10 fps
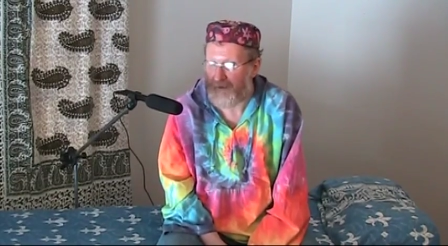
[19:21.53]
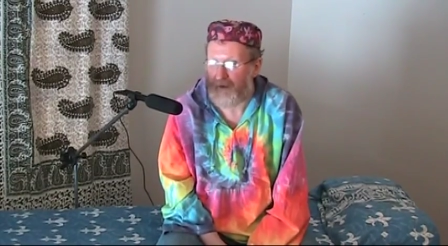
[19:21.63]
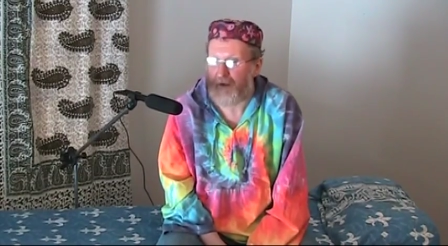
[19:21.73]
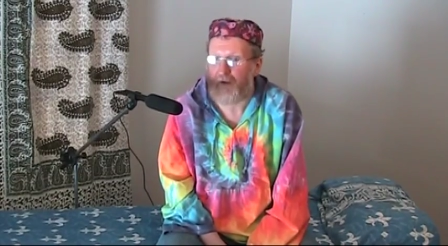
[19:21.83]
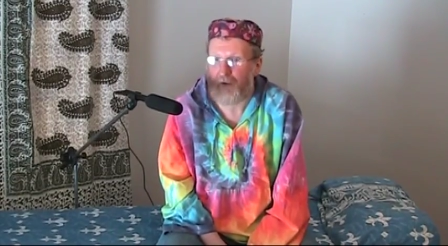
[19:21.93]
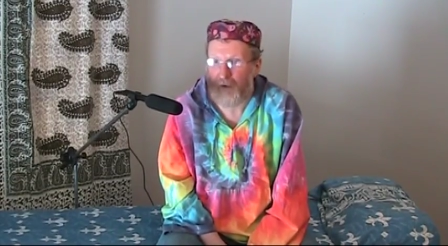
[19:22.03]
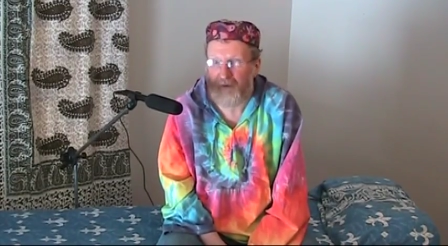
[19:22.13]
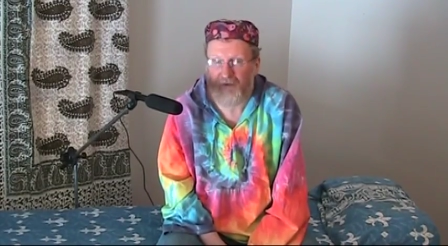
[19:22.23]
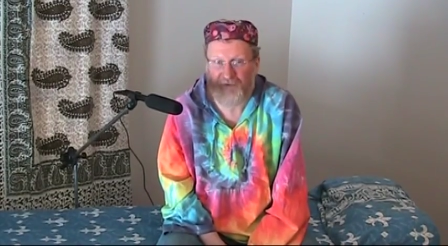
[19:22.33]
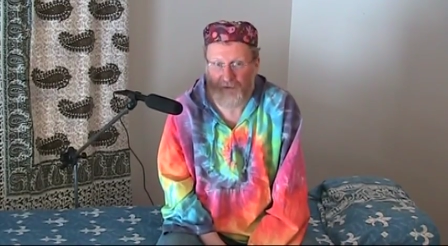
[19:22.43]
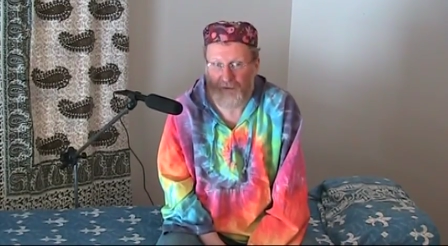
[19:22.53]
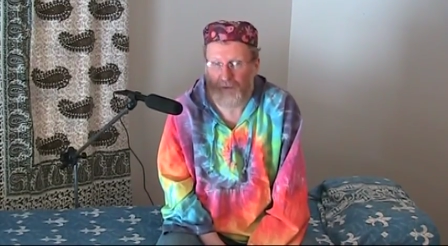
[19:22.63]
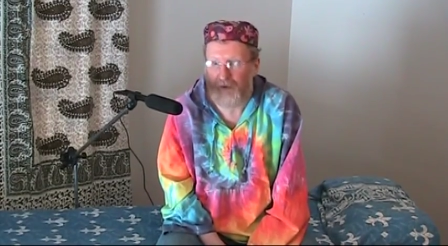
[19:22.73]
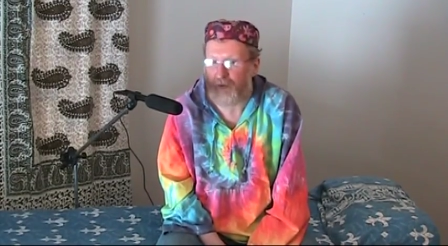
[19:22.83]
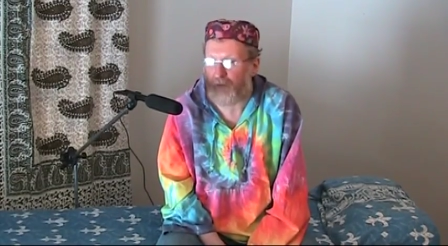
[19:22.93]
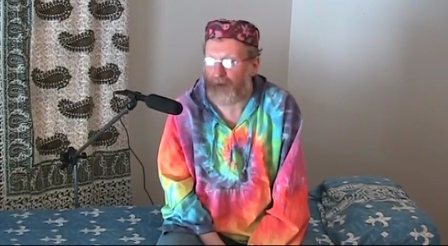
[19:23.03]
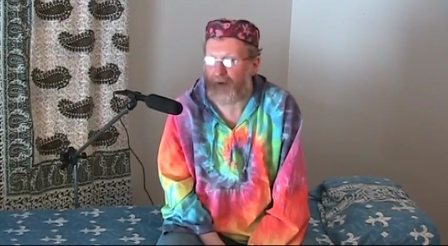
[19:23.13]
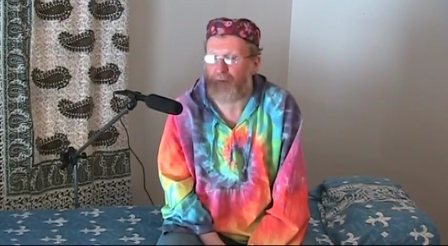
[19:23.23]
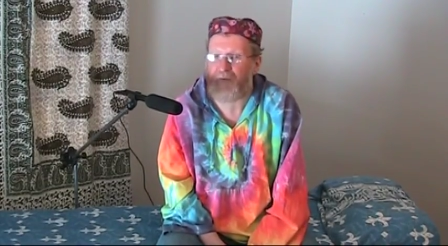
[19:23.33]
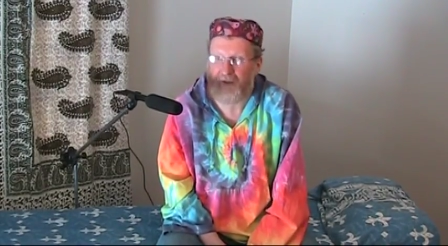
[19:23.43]
The global Third World
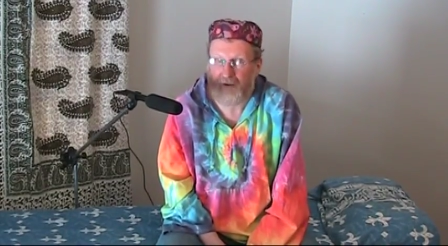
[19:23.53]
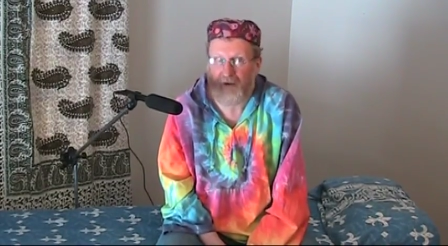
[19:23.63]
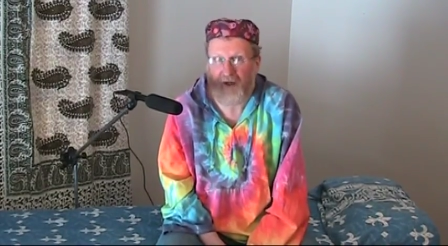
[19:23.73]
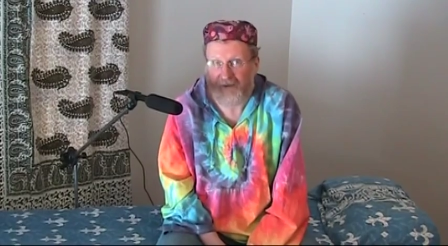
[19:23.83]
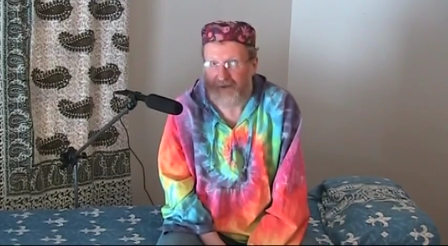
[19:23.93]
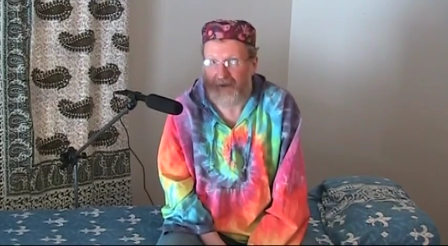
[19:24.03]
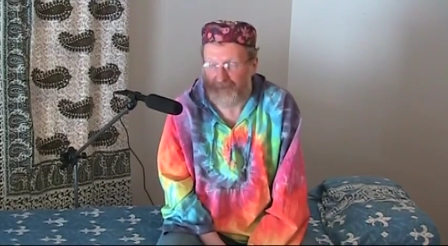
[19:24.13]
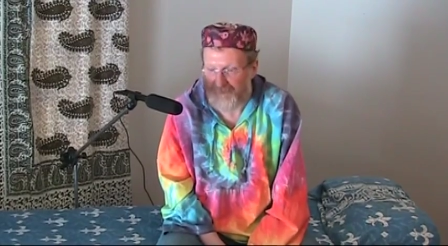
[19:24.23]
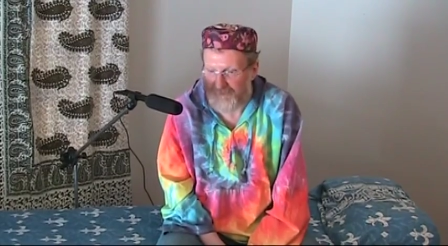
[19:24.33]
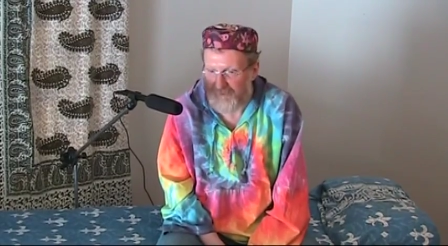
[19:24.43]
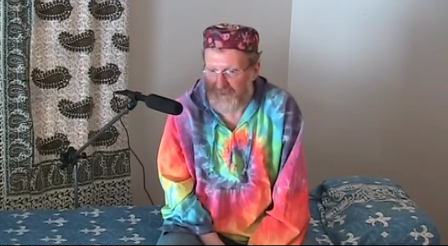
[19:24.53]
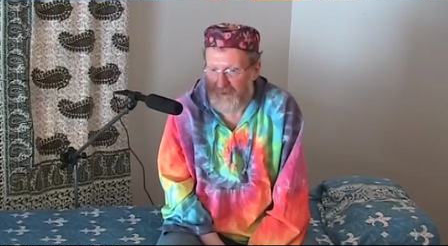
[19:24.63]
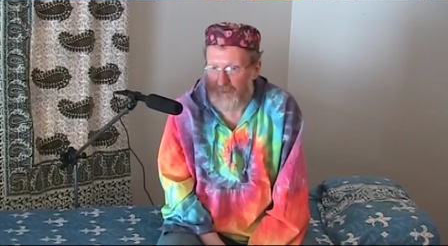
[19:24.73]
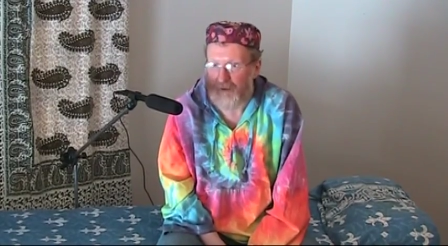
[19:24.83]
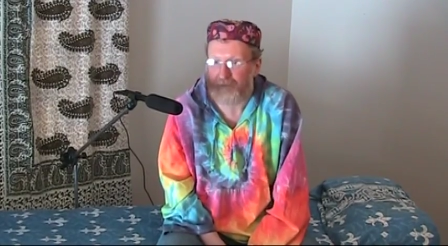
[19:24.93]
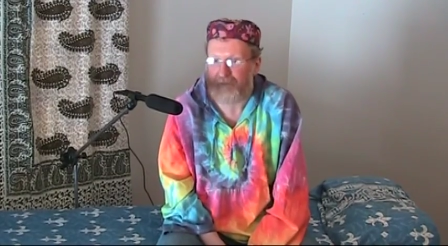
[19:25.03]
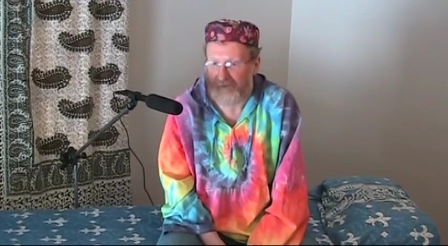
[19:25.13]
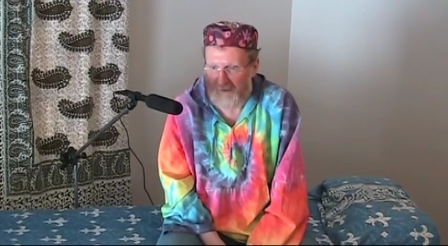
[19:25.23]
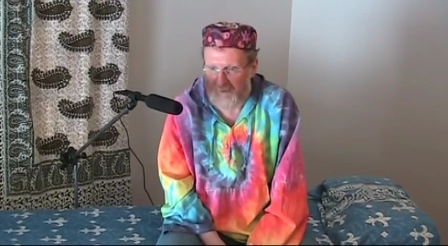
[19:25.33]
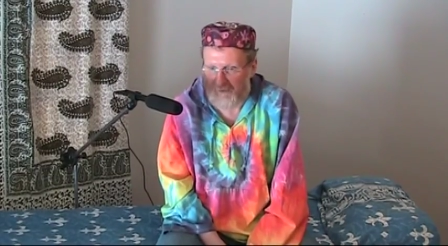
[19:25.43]
War will not happen. They will
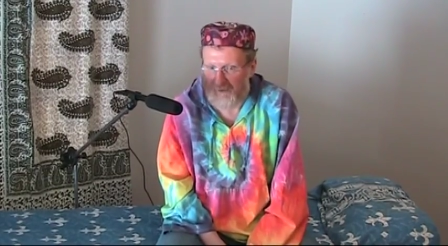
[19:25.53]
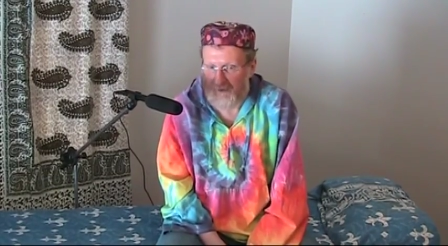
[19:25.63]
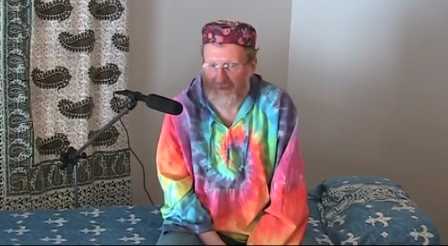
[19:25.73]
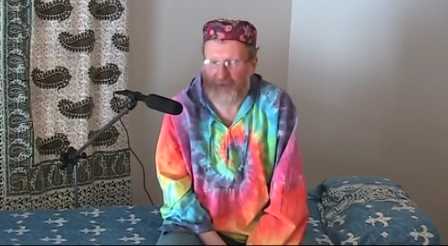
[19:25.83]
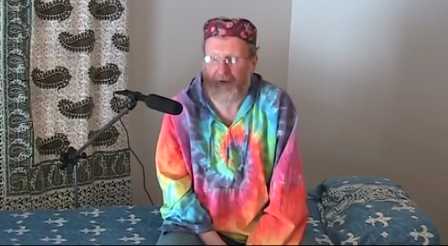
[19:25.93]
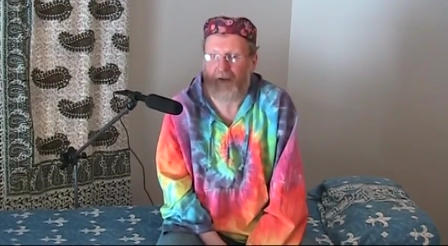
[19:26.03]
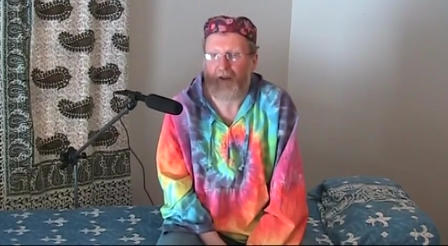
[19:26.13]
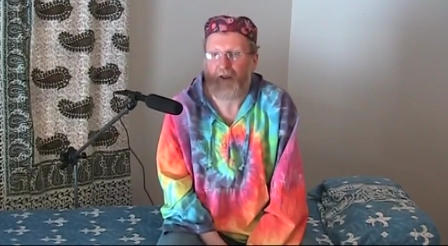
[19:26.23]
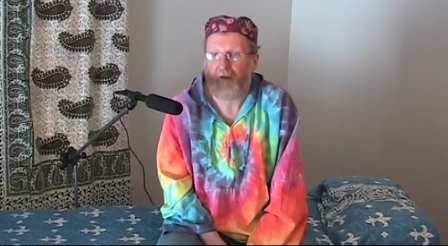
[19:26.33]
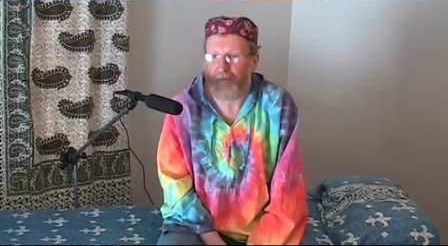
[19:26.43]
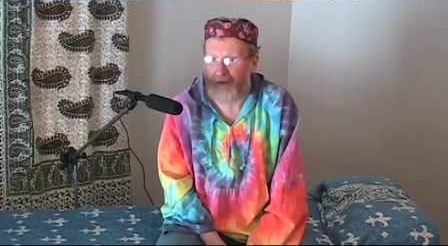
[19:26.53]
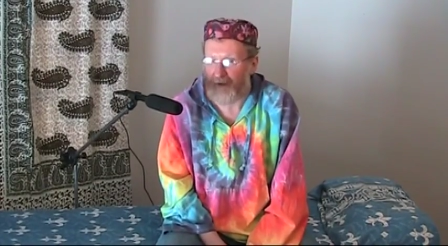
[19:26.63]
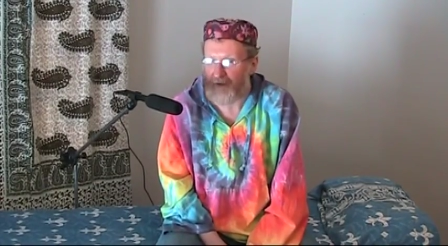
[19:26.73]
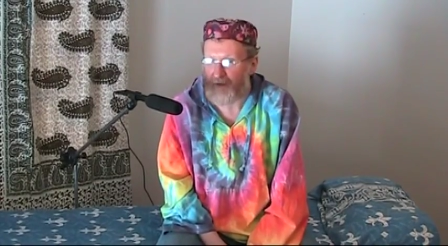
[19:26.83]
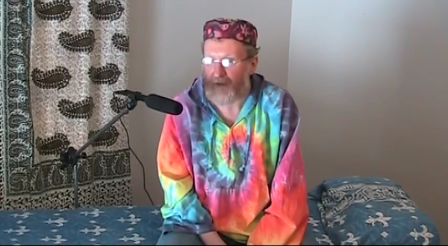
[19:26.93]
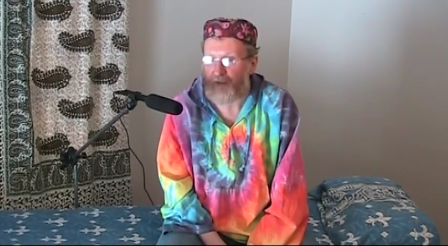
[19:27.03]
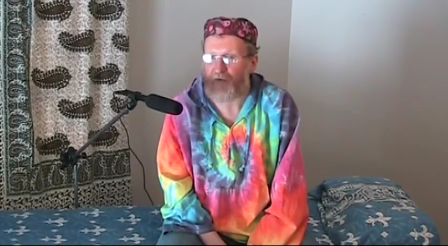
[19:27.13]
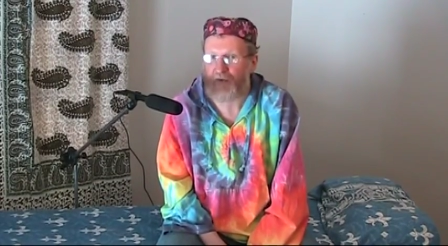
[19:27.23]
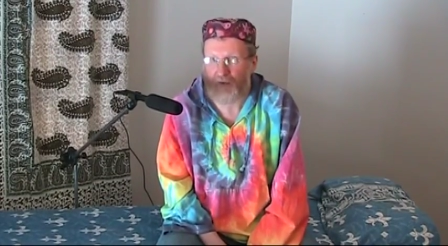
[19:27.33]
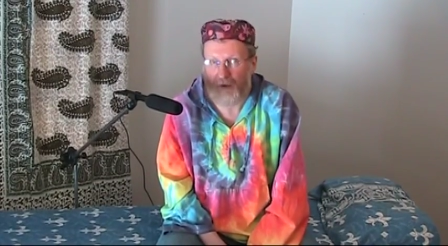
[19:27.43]
prevent that. They have the means to
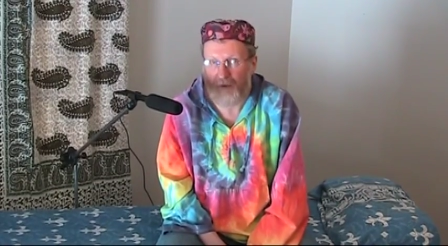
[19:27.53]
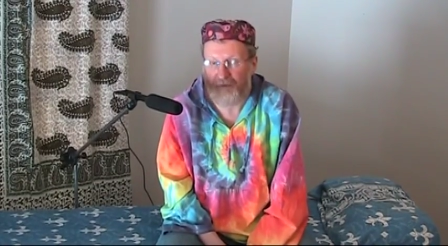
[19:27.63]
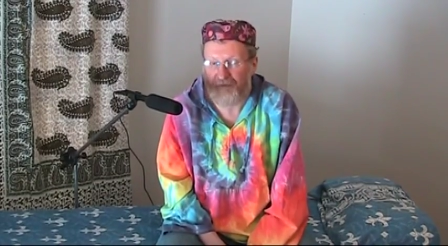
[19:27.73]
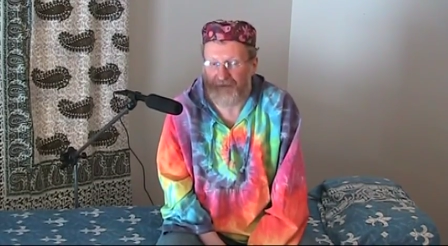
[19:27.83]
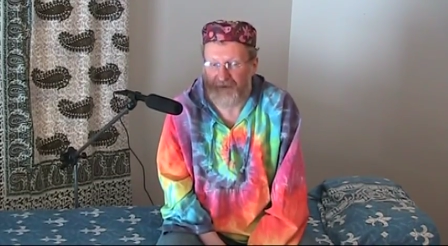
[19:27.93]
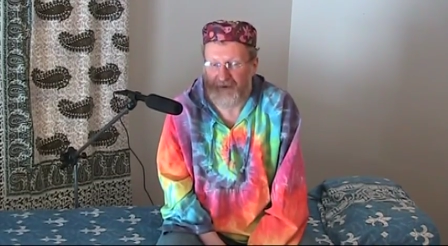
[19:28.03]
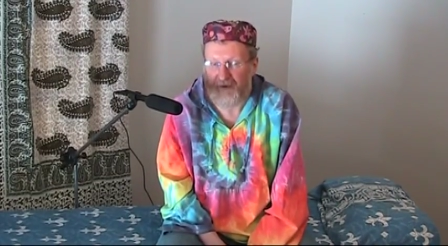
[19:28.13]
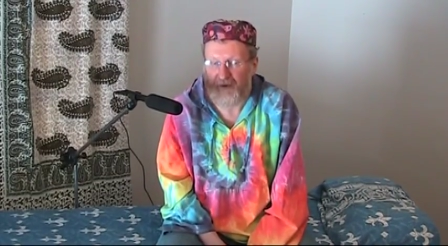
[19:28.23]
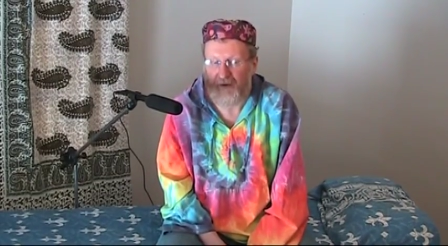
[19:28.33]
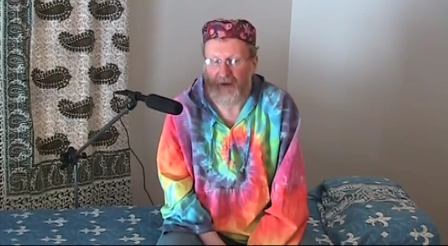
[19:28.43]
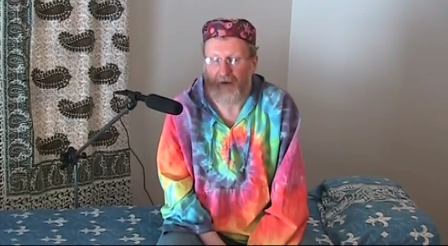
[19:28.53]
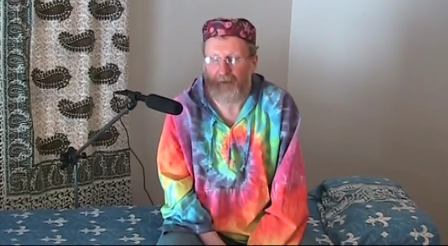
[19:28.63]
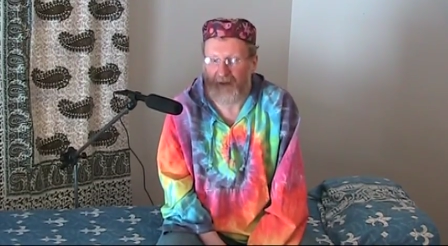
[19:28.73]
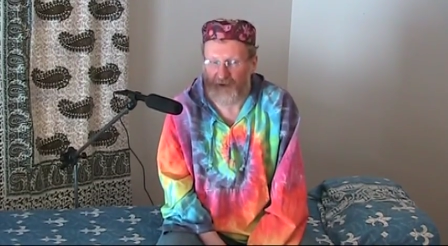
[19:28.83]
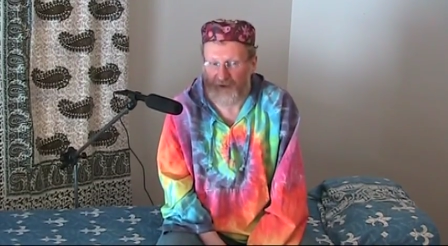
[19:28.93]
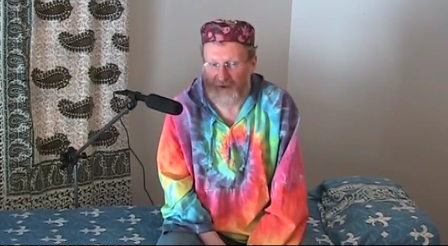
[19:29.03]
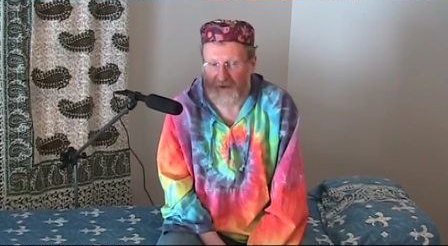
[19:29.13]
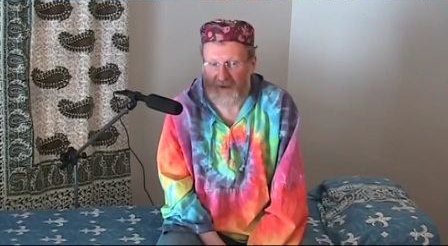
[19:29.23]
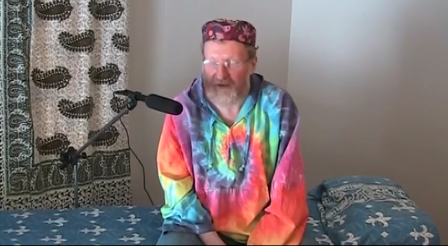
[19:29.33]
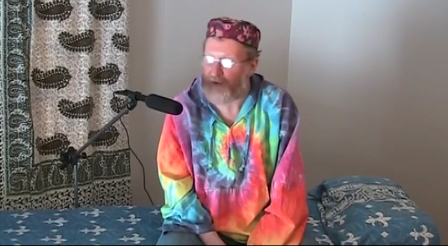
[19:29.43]
stop the major
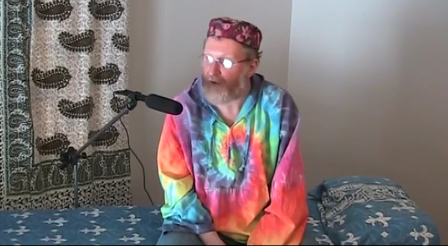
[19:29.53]
attacks. They